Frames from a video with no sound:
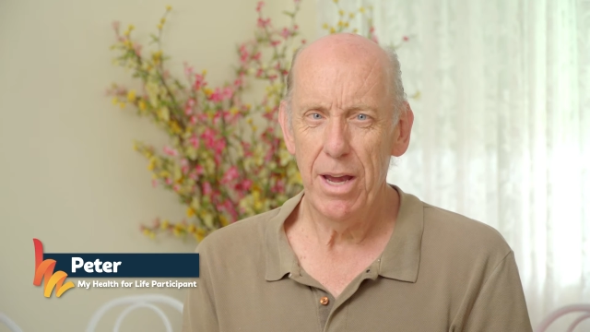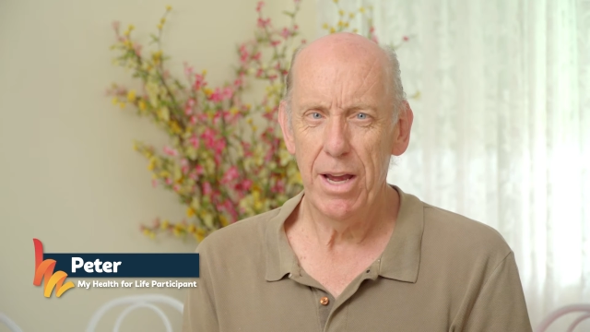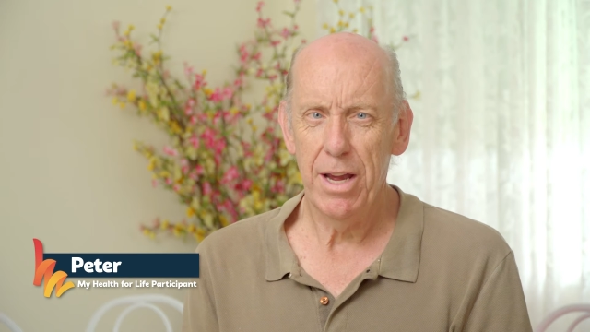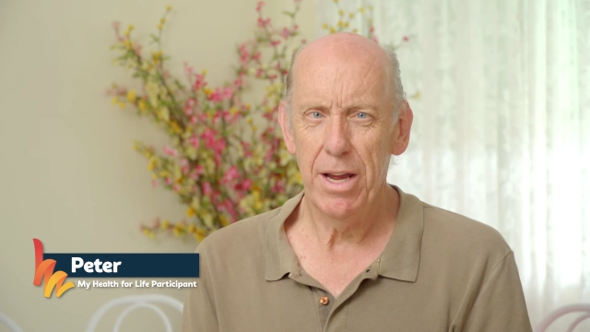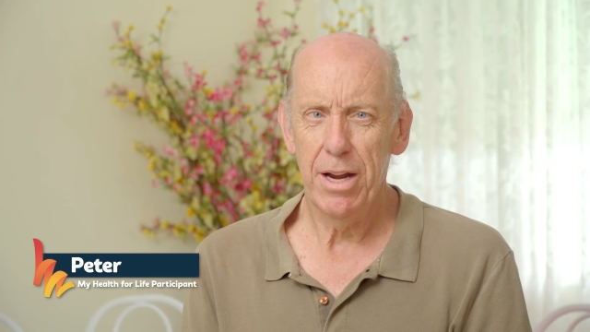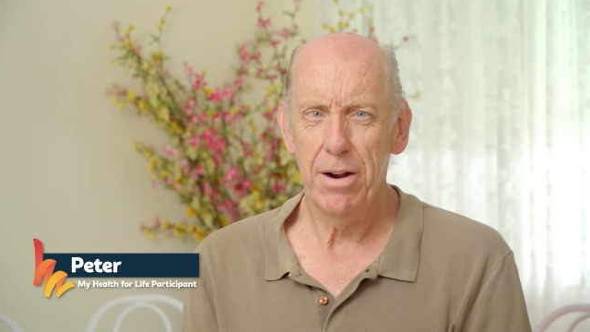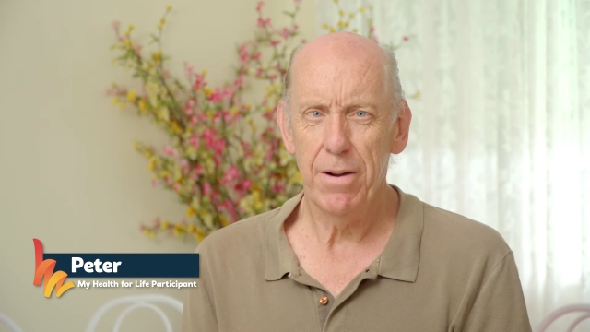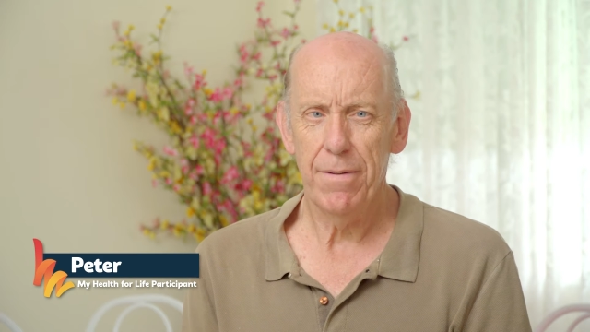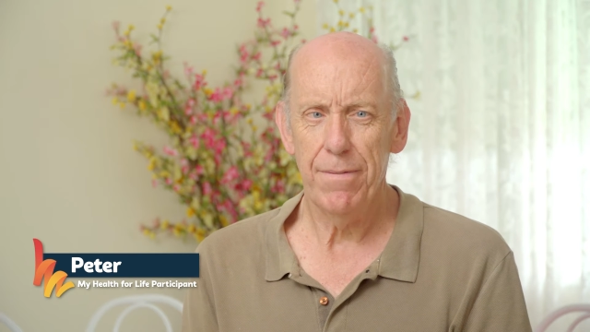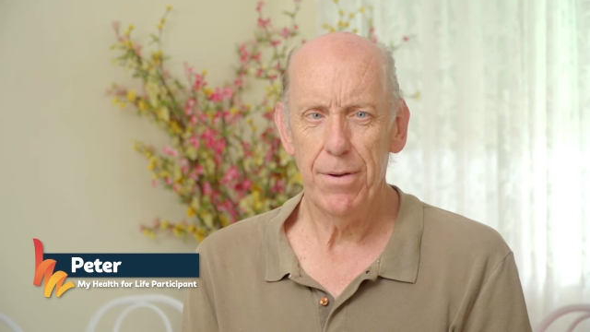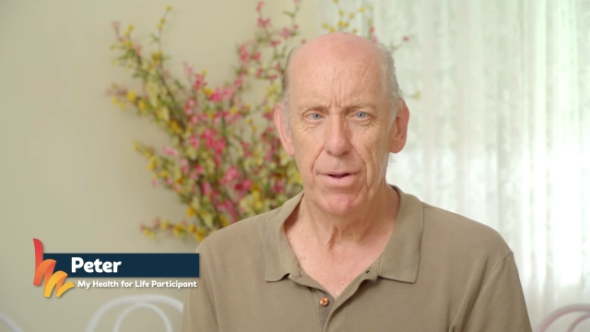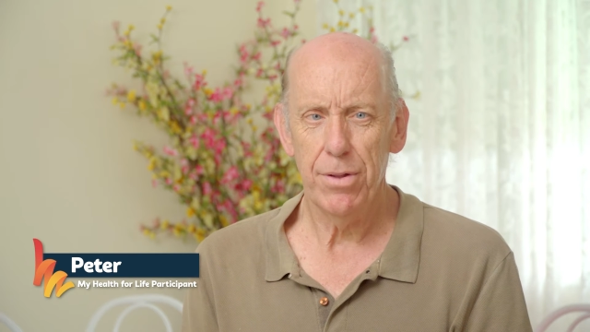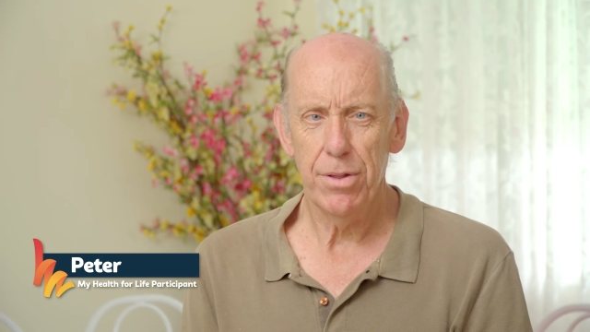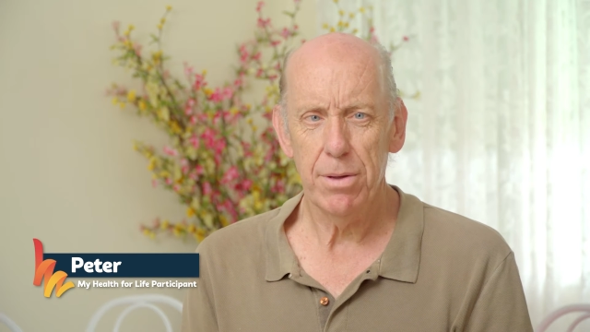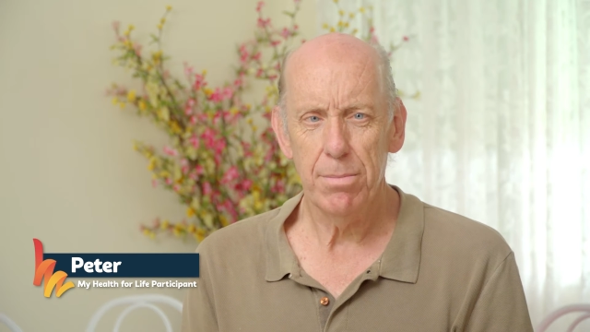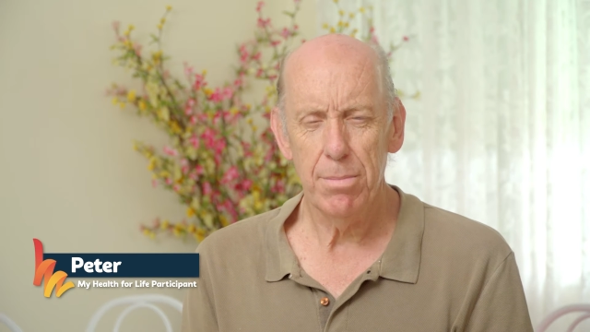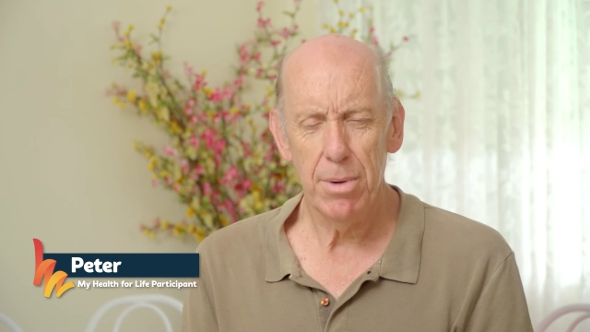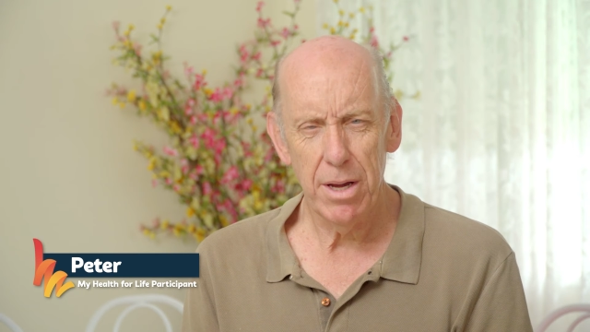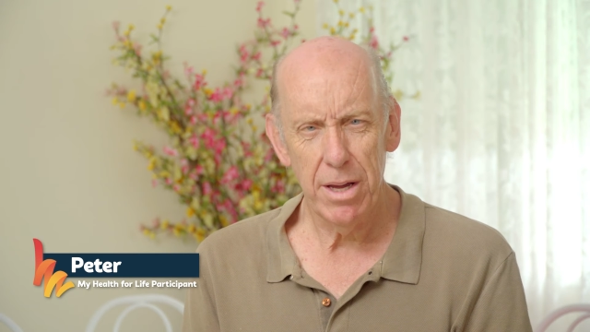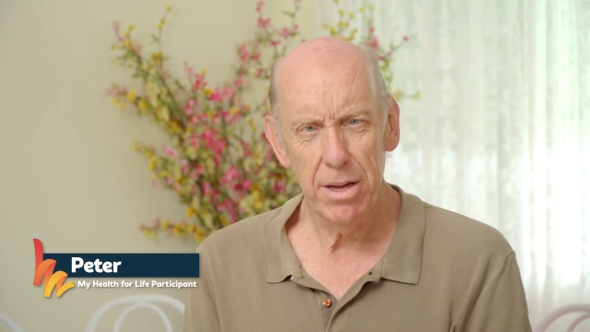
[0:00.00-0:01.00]
and I
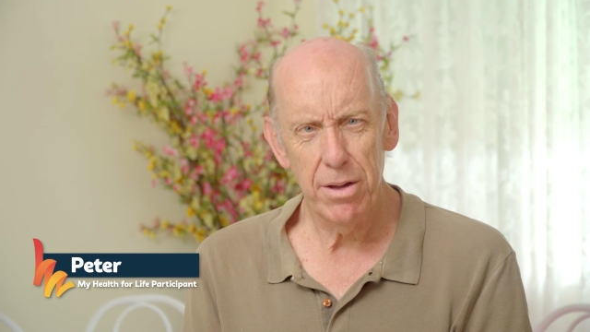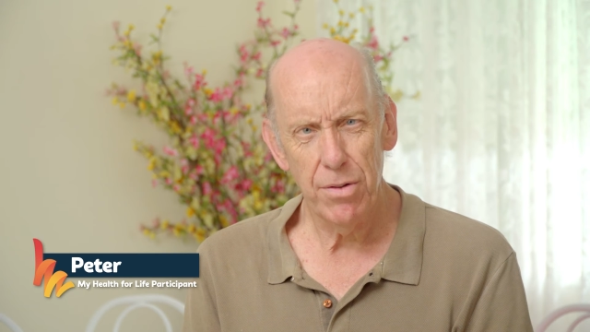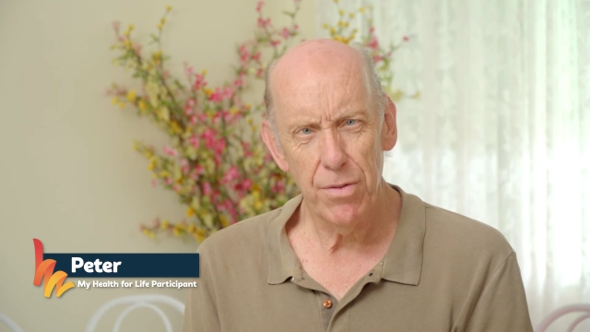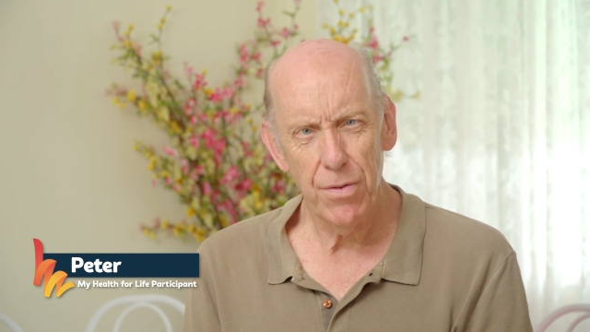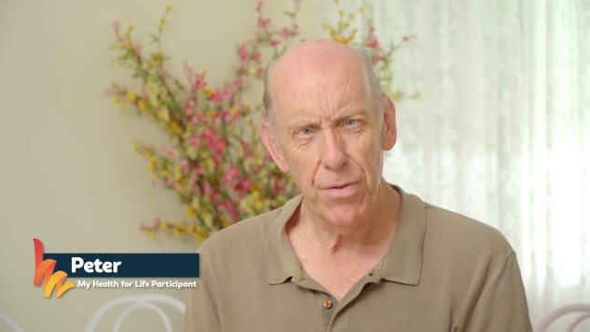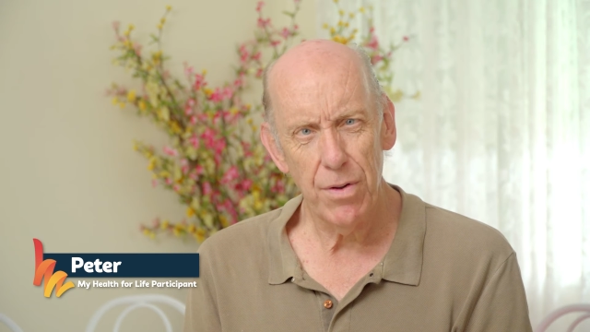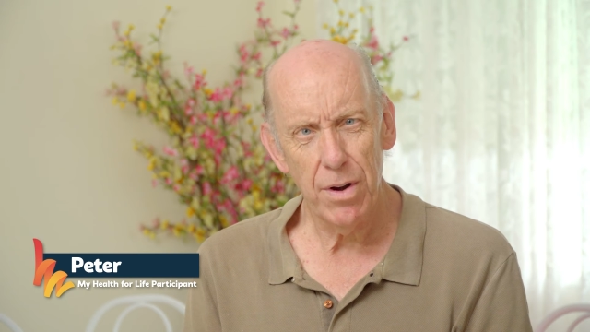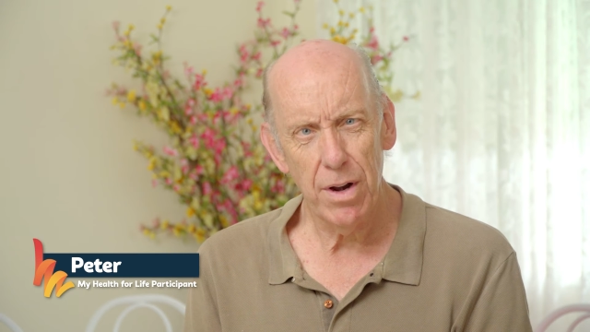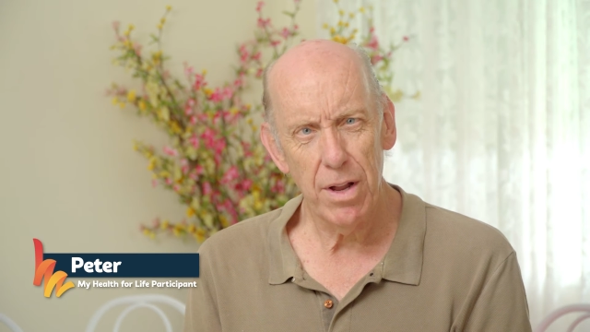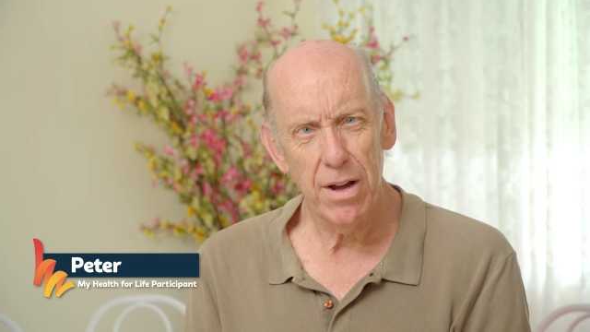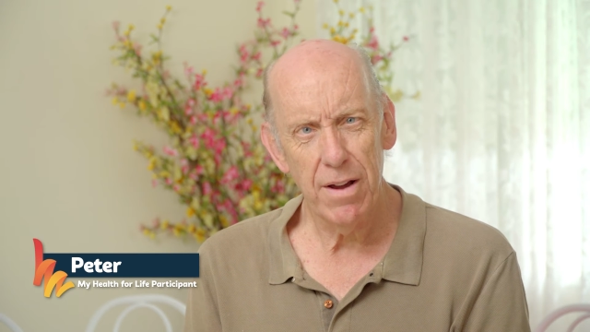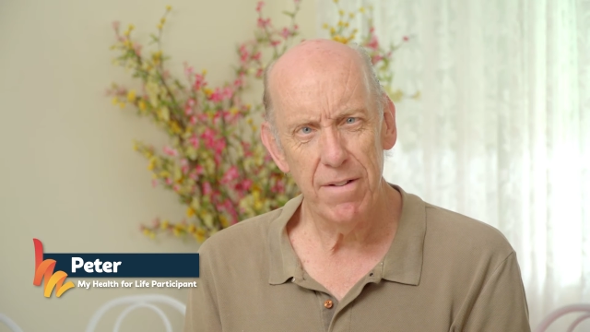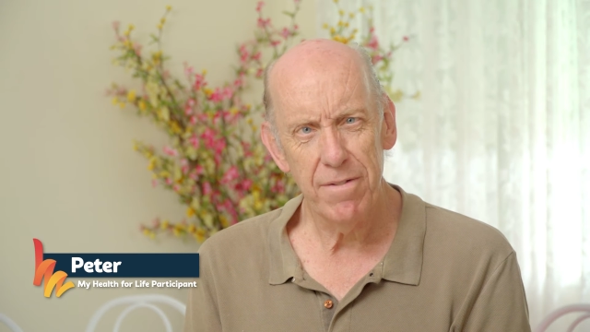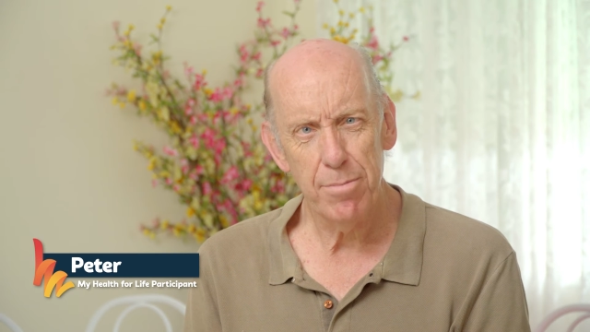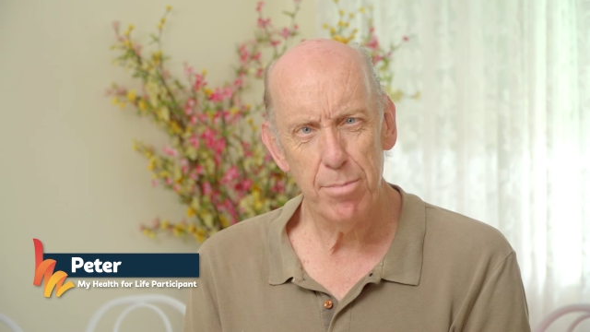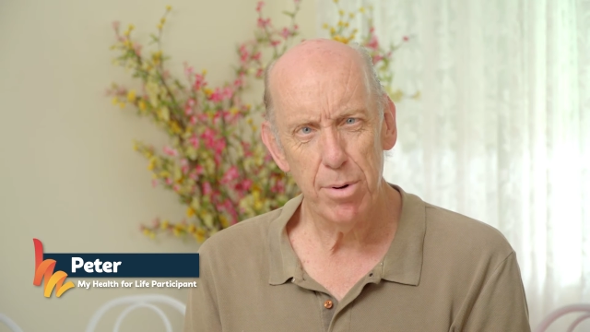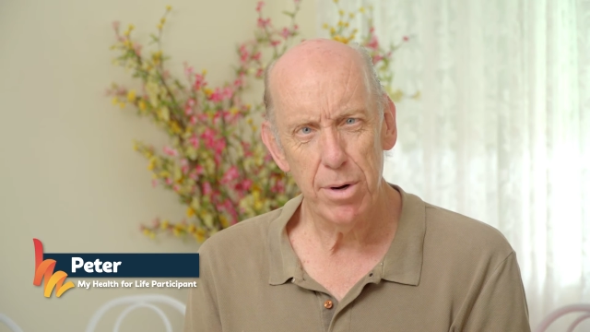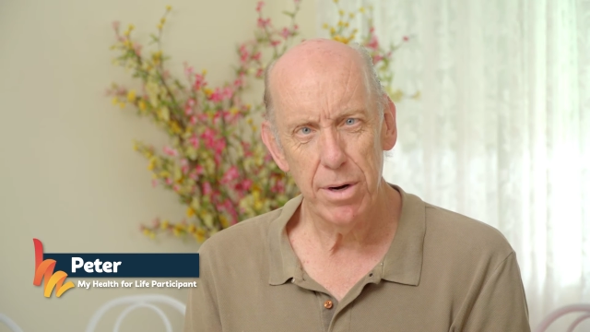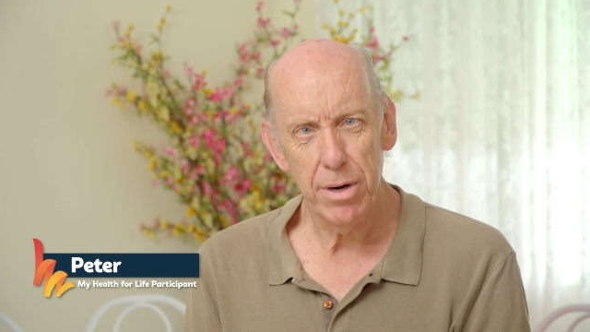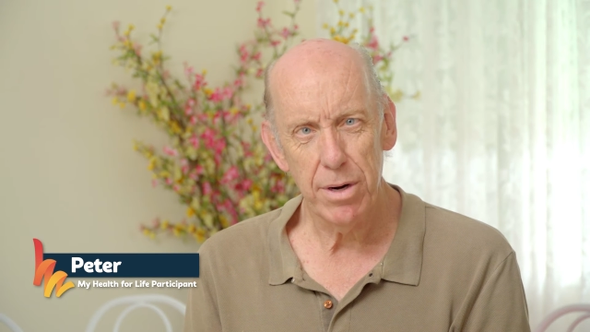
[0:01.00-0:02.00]
felt the My Health for Life